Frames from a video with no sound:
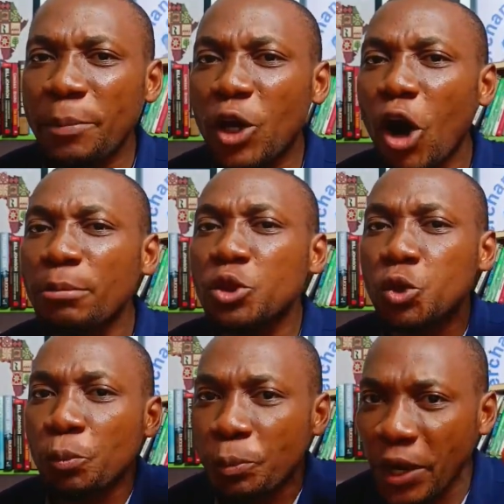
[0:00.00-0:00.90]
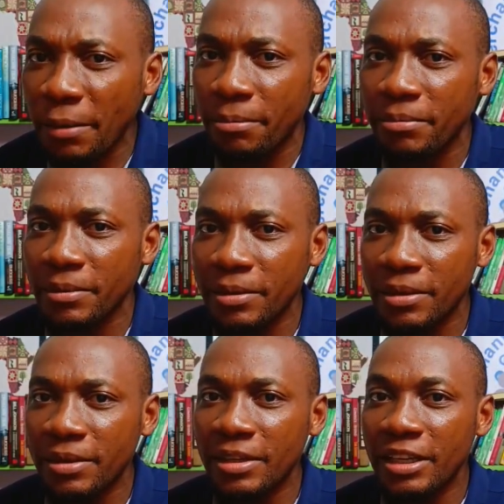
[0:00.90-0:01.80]
becomes supreme,
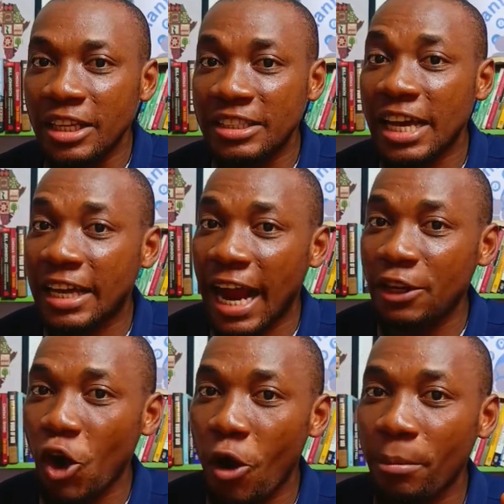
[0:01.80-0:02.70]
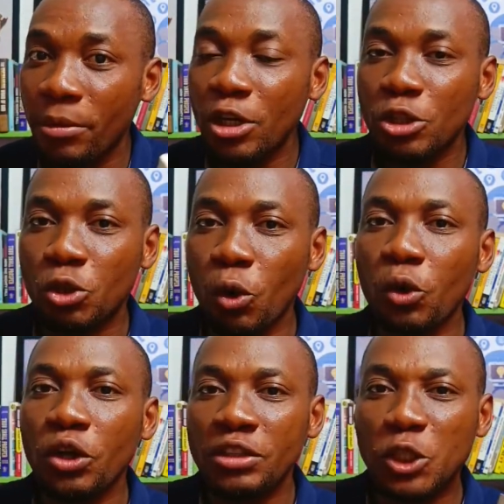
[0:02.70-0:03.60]
is the grand norm.
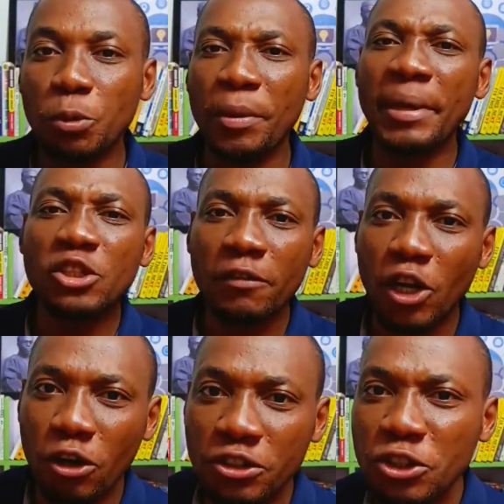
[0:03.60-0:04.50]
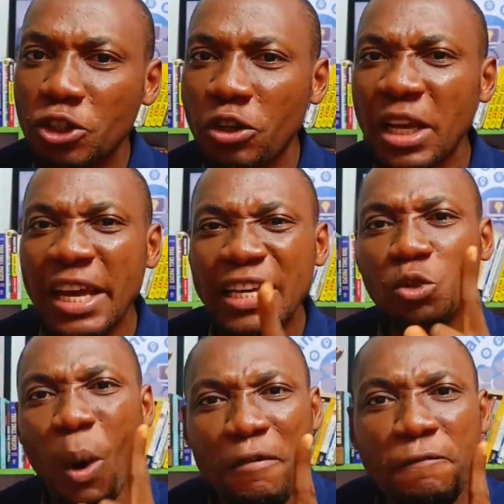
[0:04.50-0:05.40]
So the supremacy of the Constitution
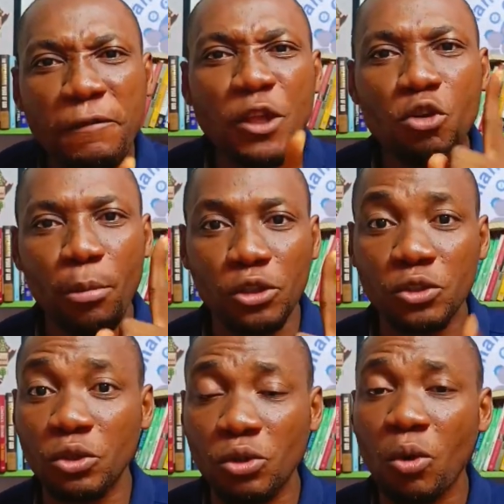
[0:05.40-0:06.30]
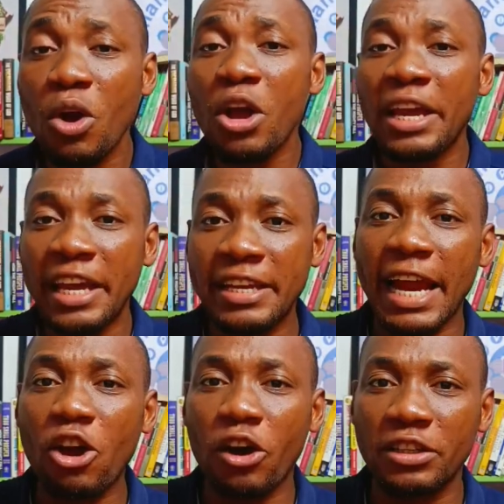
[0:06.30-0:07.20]
is one thing you must know. So in
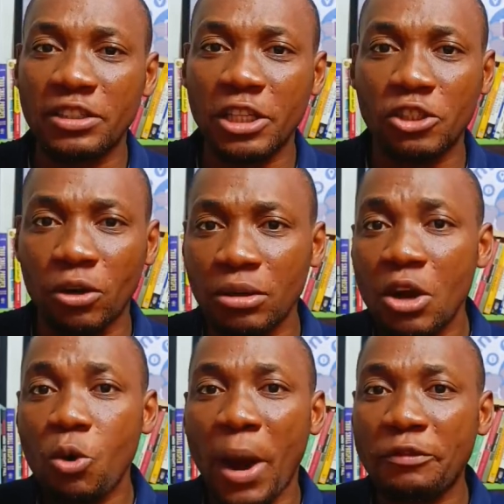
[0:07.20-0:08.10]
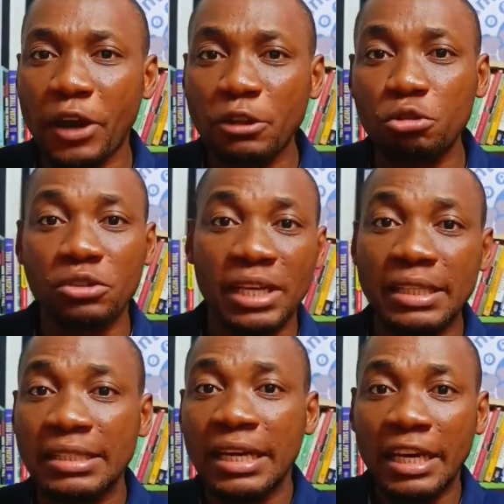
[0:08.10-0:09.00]
that organization, while trying to
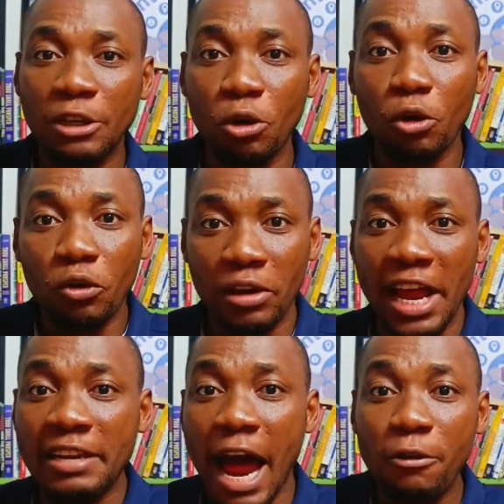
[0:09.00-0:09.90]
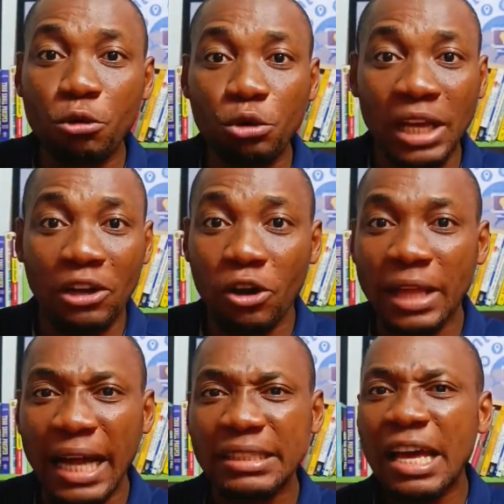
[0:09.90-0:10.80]
set, lay down rules and all
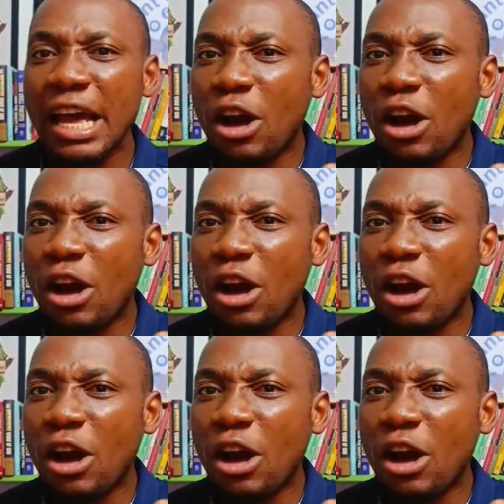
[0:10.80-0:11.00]
that,